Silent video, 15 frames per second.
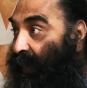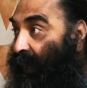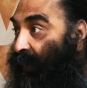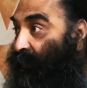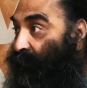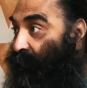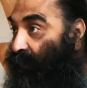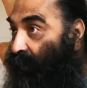
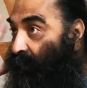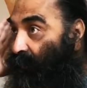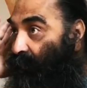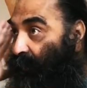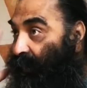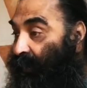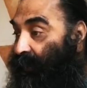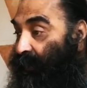I will
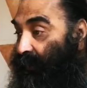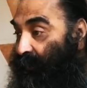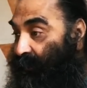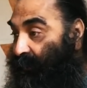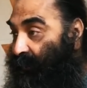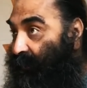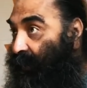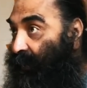be
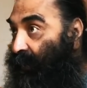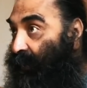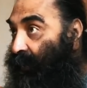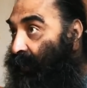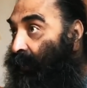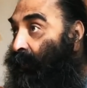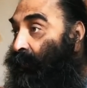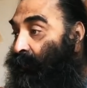
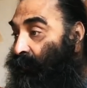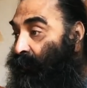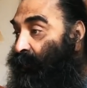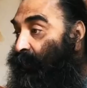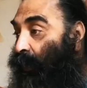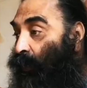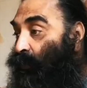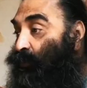there
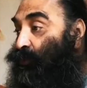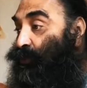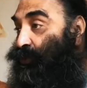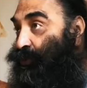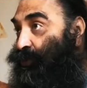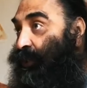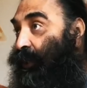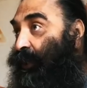without
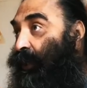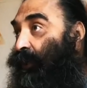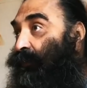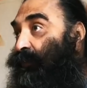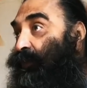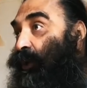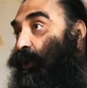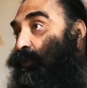shaking,
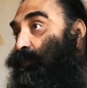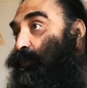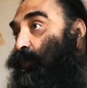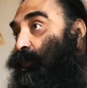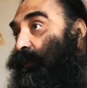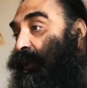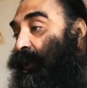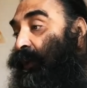without
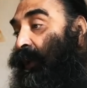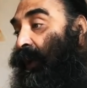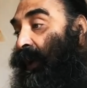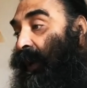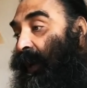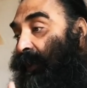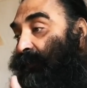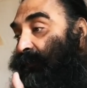moving.
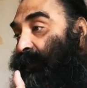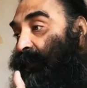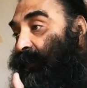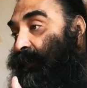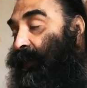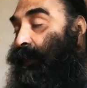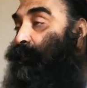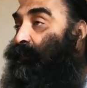I will
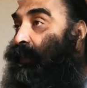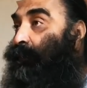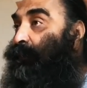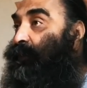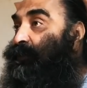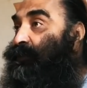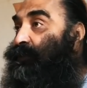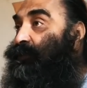keep the
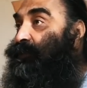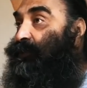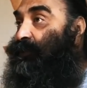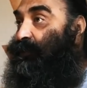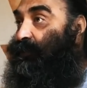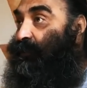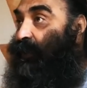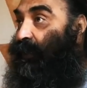patient.
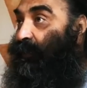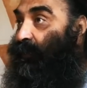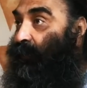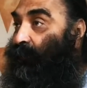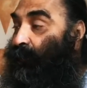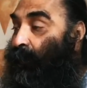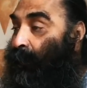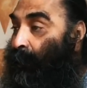This is kind
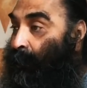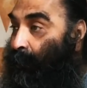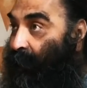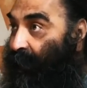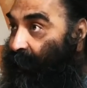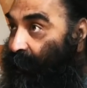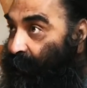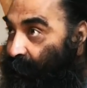of
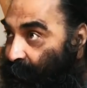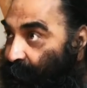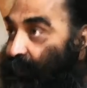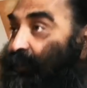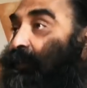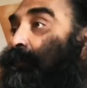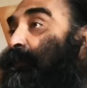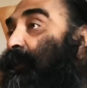my
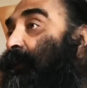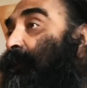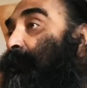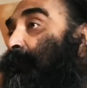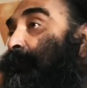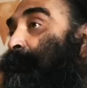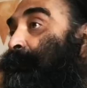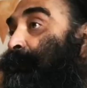discipline.